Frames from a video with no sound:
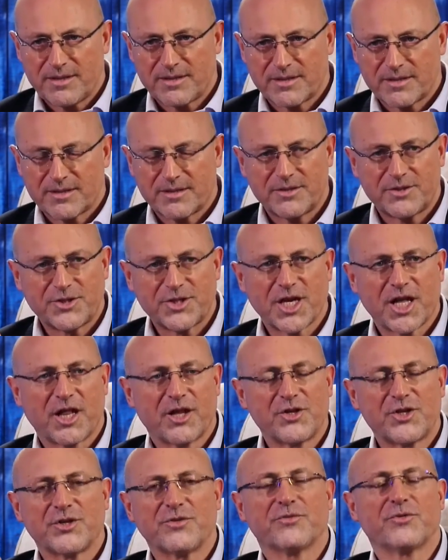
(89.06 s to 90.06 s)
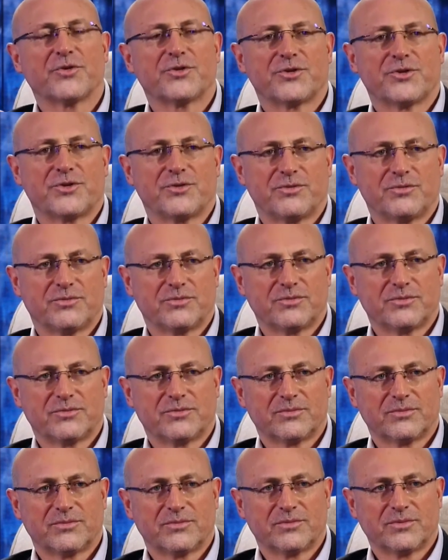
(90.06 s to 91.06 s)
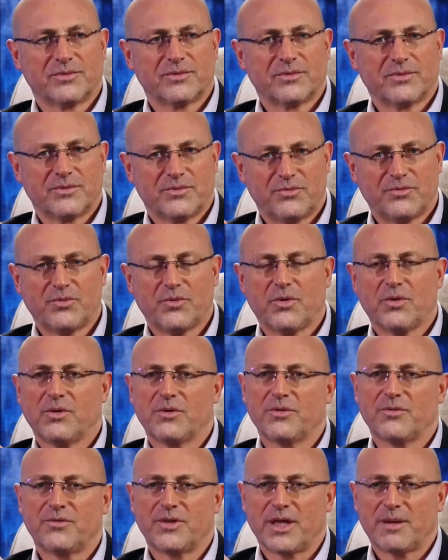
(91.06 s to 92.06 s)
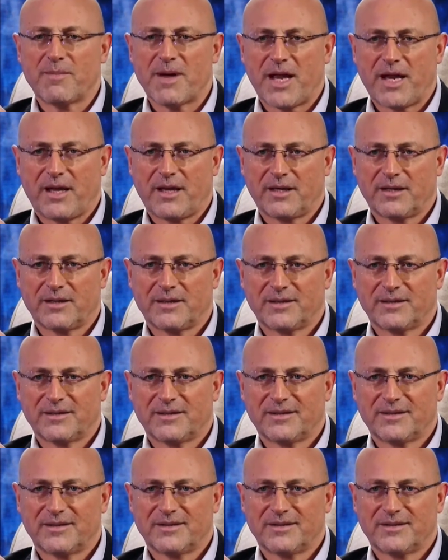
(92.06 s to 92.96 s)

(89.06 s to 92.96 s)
is the challenging virtue for the phlegmatic.